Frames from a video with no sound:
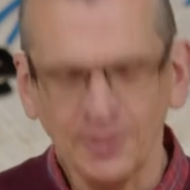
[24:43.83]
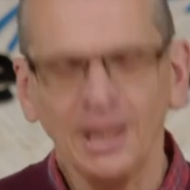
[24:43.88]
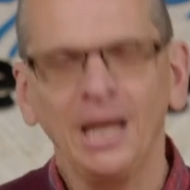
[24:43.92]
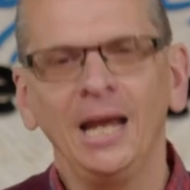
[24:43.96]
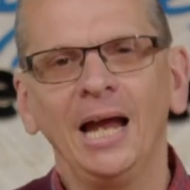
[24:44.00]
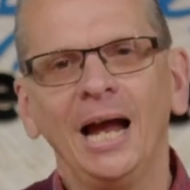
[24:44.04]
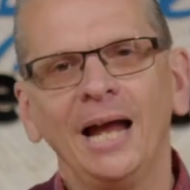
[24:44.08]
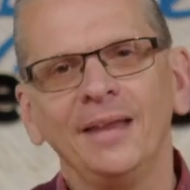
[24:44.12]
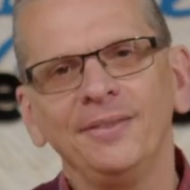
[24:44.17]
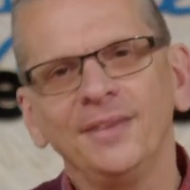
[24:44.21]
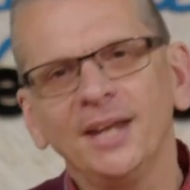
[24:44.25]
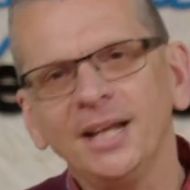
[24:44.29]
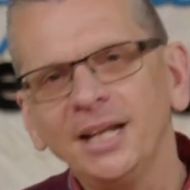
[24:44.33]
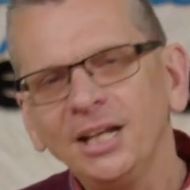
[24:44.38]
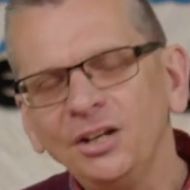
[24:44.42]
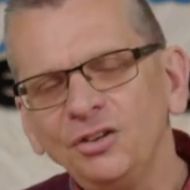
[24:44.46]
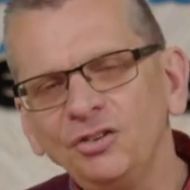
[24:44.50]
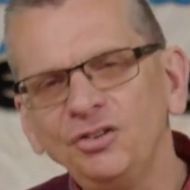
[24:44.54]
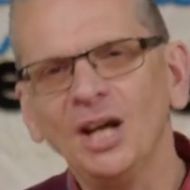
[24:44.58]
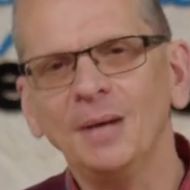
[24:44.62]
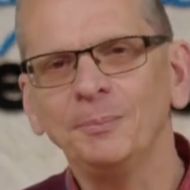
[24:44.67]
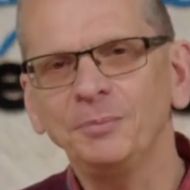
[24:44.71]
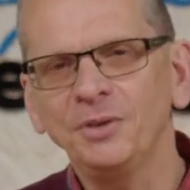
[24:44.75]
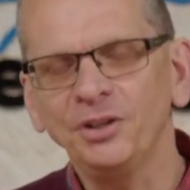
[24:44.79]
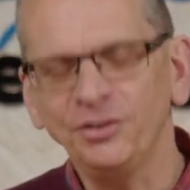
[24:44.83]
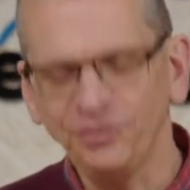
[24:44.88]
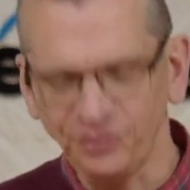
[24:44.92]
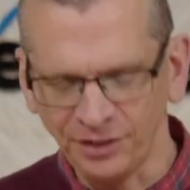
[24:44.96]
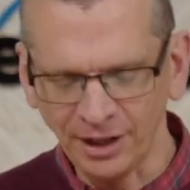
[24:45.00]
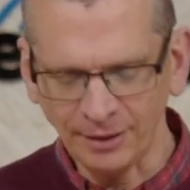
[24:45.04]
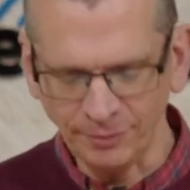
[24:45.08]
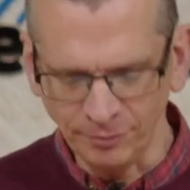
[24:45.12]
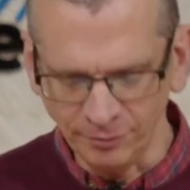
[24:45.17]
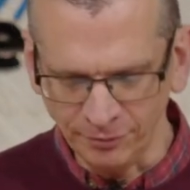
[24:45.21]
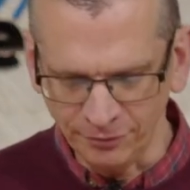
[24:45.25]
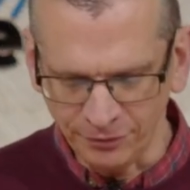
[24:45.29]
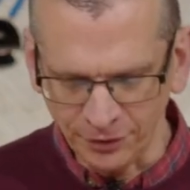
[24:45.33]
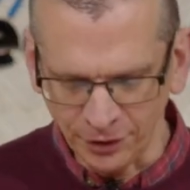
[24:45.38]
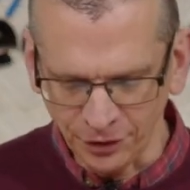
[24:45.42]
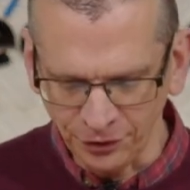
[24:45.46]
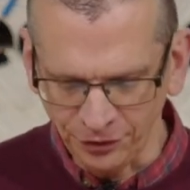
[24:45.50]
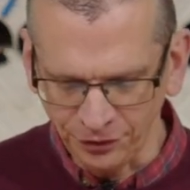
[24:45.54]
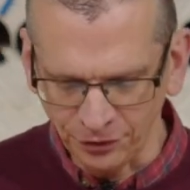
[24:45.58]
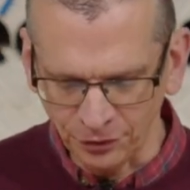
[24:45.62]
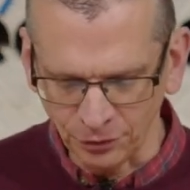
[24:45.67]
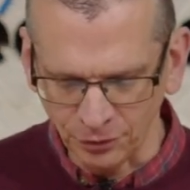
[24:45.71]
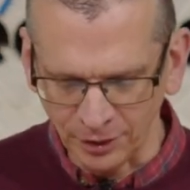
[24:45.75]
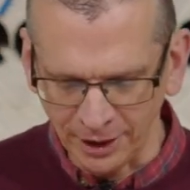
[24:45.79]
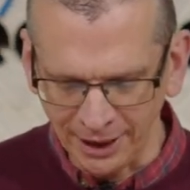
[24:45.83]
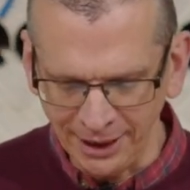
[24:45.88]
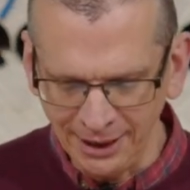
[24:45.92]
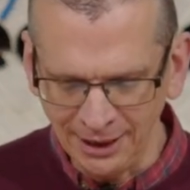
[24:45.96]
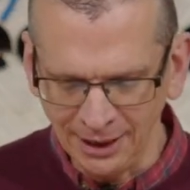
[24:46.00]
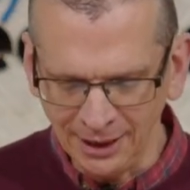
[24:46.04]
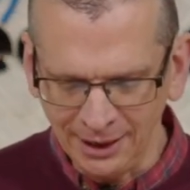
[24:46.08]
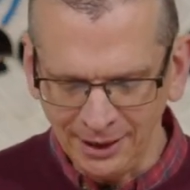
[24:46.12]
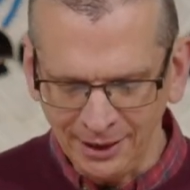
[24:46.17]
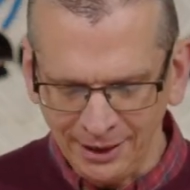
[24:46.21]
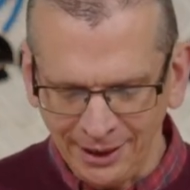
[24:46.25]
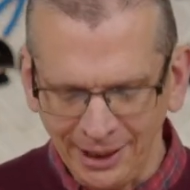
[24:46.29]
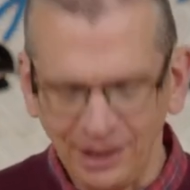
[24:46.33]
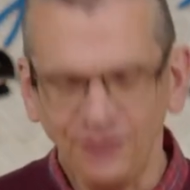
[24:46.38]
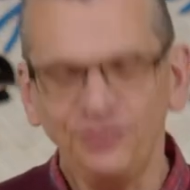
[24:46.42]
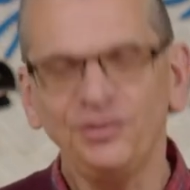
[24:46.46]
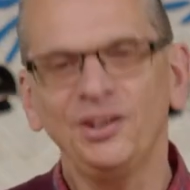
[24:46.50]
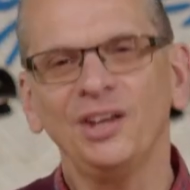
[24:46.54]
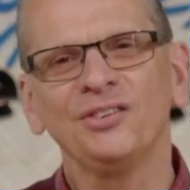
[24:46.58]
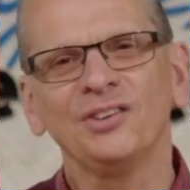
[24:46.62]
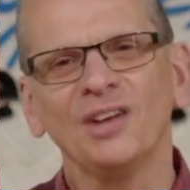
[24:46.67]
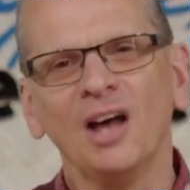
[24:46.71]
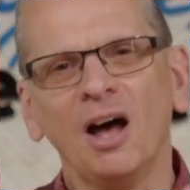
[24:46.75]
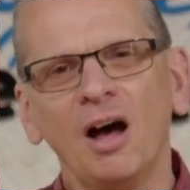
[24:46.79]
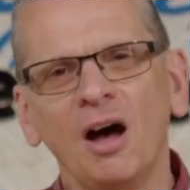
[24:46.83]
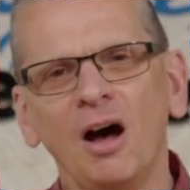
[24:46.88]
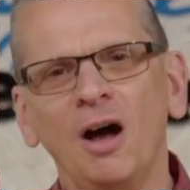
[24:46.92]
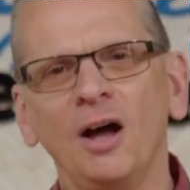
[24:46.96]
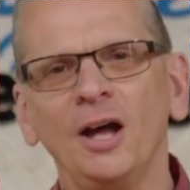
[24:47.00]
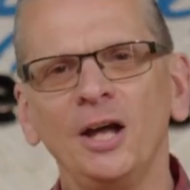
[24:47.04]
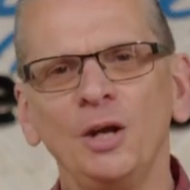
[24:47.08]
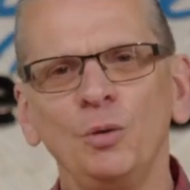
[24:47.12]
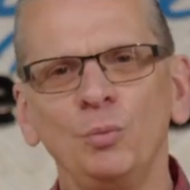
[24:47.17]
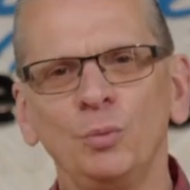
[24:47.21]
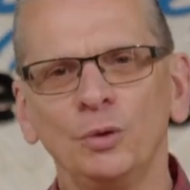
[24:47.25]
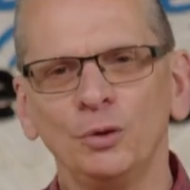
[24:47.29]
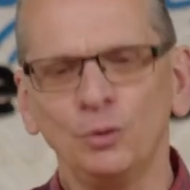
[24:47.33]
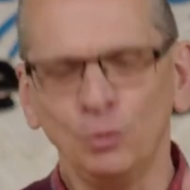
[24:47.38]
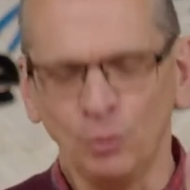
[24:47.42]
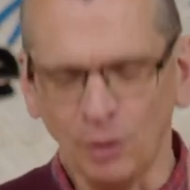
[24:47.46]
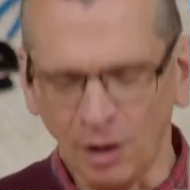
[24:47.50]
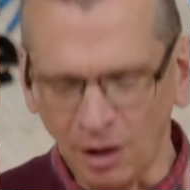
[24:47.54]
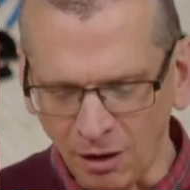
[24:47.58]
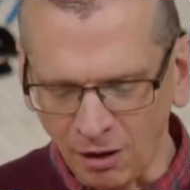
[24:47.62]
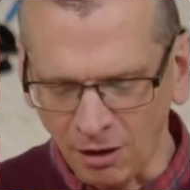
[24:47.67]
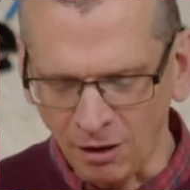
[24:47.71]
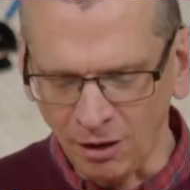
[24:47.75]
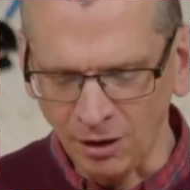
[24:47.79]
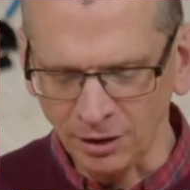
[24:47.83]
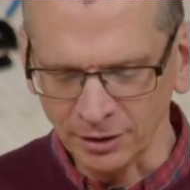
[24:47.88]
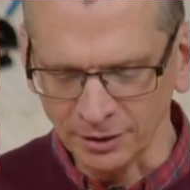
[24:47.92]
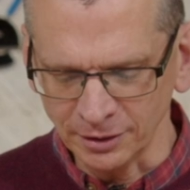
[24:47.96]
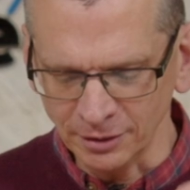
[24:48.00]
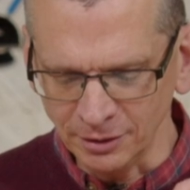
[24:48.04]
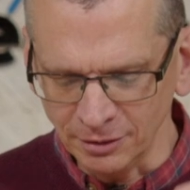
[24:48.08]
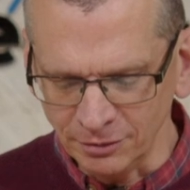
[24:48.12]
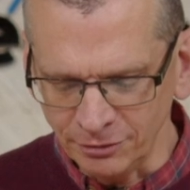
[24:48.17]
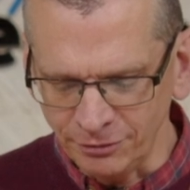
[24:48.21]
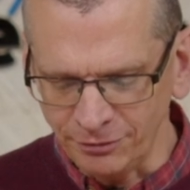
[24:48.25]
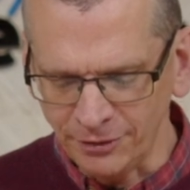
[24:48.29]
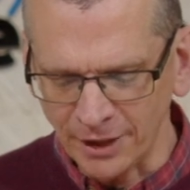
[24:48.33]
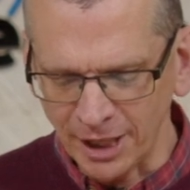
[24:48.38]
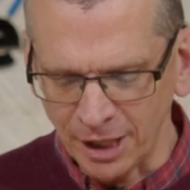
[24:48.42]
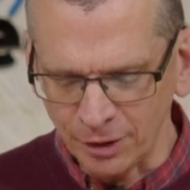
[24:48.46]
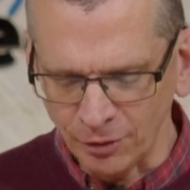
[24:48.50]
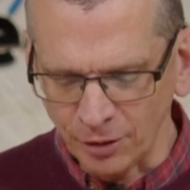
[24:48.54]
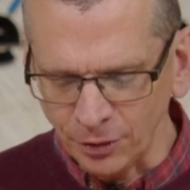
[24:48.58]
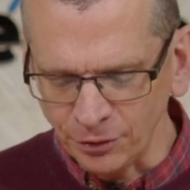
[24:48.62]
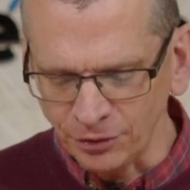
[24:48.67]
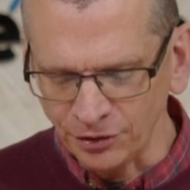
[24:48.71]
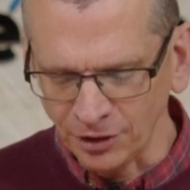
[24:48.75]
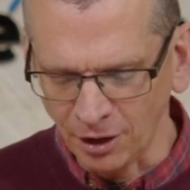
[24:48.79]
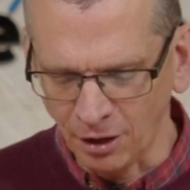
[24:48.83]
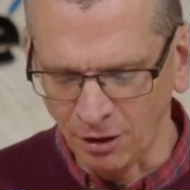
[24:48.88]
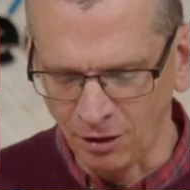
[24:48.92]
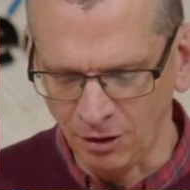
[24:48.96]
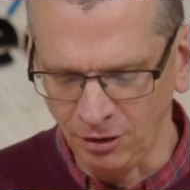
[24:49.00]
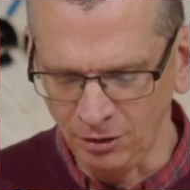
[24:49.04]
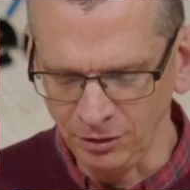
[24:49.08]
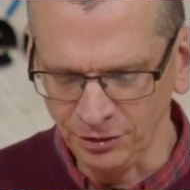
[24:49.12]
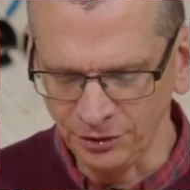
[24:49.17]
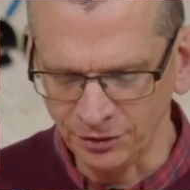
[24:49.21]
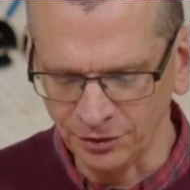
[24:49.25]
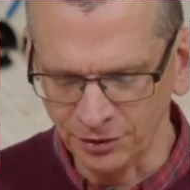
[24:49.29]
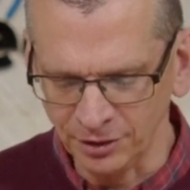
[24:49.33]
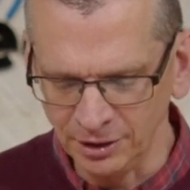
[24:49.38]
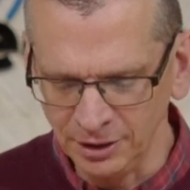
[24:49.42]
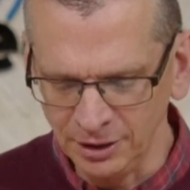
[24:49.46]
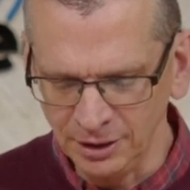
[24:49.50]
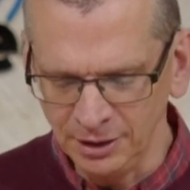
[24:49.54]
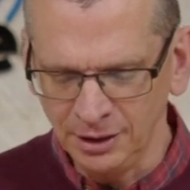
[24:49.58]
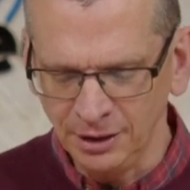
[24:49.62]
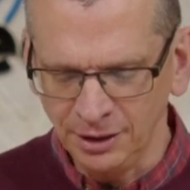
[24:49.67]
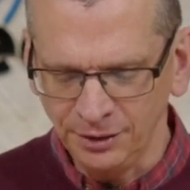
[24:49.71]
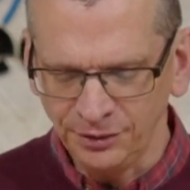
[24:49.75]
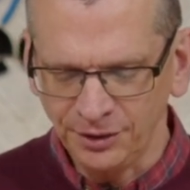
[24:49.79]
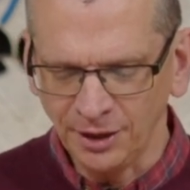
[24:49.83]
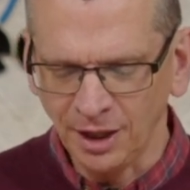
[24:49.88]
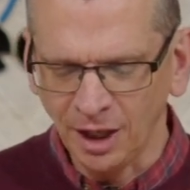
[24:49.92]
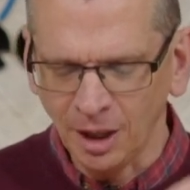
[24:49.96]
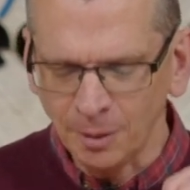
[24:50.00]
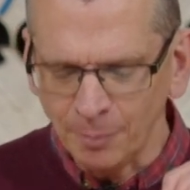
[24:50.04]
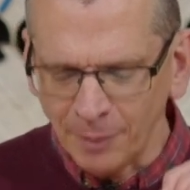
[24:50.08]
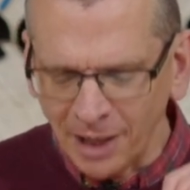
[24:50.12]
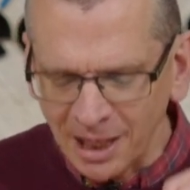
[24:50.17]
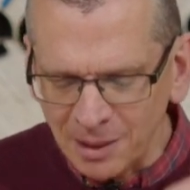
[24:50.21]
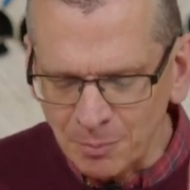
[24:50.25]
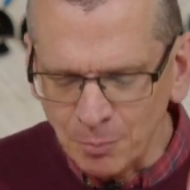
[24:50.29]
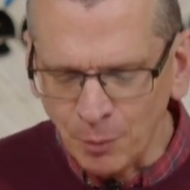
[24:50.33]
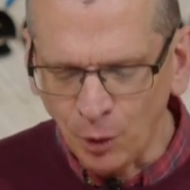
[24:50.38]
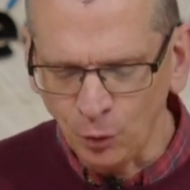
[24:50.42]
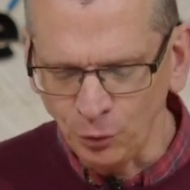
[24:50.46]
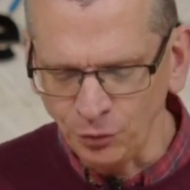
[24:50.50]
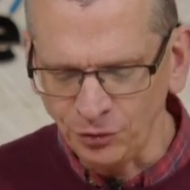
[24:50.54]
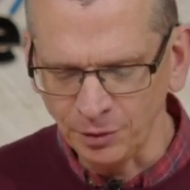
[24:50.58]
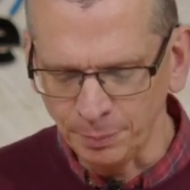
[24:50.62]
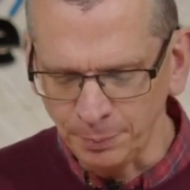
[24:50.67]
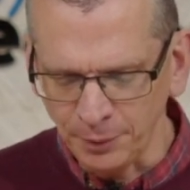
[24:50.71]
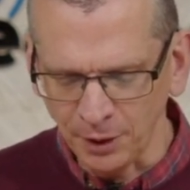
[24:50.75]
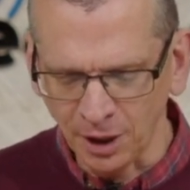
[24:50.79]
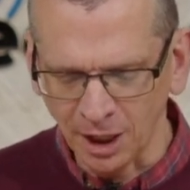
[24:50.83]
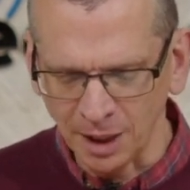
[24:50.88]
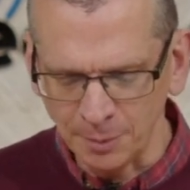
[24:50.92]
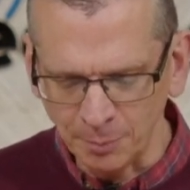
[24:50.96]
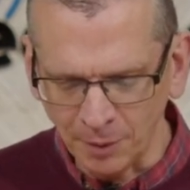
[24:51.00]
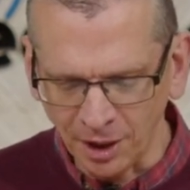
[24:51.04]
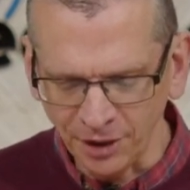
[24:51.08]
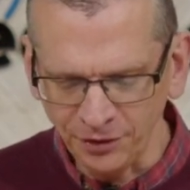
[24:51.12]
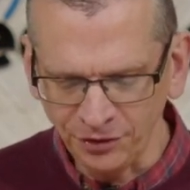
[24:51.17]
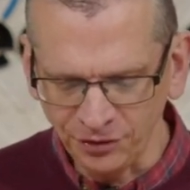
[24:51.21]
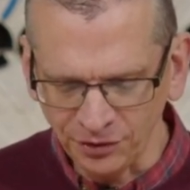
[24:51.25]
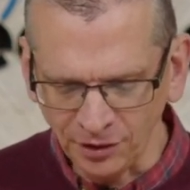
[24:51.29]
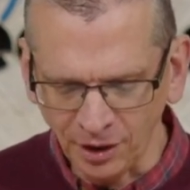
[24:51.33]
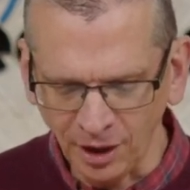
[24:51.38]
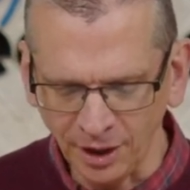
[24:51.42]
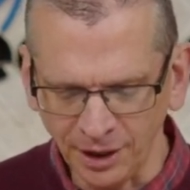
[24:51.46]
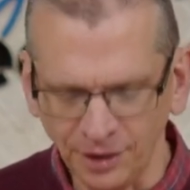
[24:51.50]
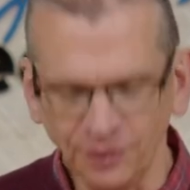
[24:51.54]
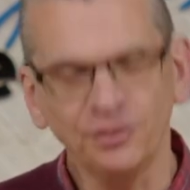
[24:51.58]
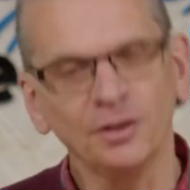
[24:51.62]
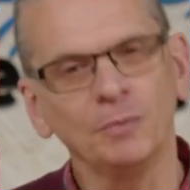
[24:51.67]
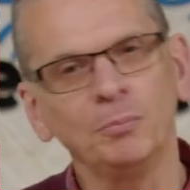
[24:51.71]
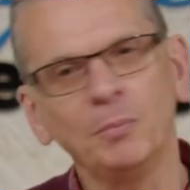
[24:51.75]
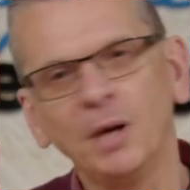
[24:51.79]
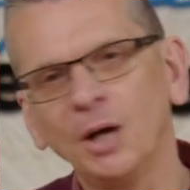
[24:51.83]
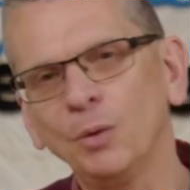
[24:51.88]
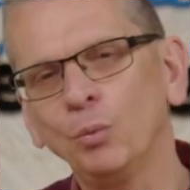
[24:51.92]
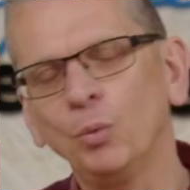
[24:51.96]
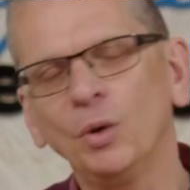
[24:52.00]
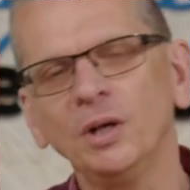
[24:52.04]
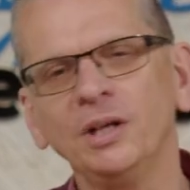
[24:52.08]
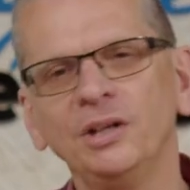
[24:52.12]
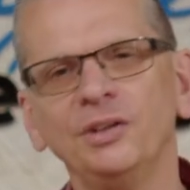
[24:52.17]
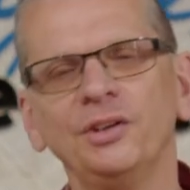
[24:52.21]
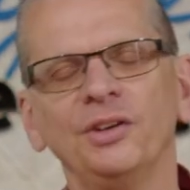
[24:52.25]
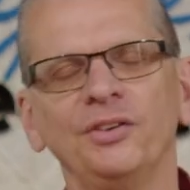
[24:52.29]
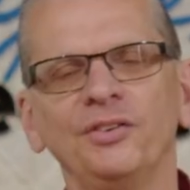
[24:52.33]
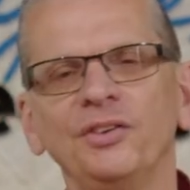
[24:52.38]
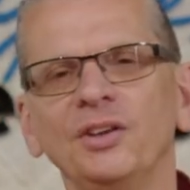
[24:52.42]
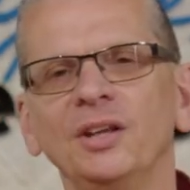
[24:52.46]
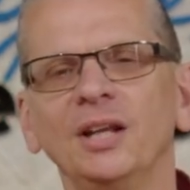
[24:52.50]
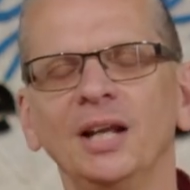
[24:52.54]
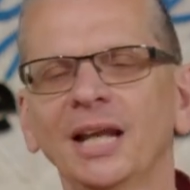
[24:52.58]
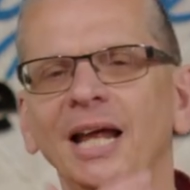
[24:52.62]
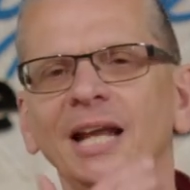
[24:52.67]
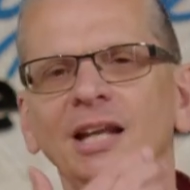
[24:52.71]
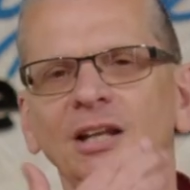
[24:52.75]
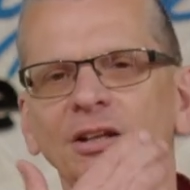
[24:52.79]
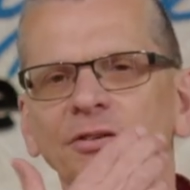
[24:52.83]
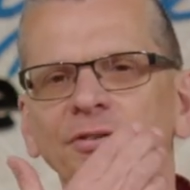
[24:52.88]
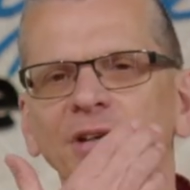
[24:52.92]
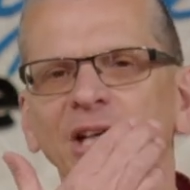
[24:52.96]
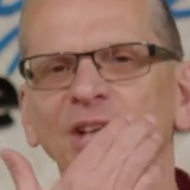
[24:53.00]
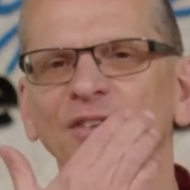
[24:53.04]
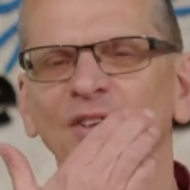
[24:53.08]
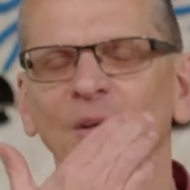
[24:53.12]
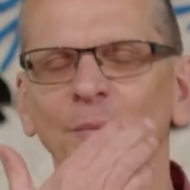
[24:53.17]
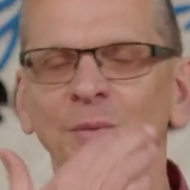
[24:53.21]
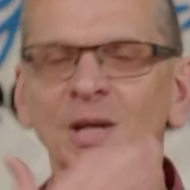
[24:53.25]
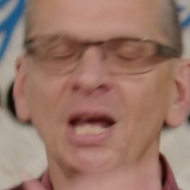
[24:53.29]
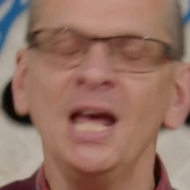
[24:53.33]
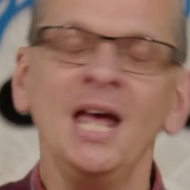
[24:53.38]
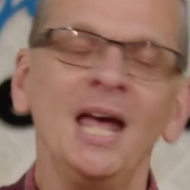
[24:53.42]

And then in chapter 7, verse 3, he says, I will harden Pharaoh's heart, that I may multiply my signs and my wonders in the land of Egypt.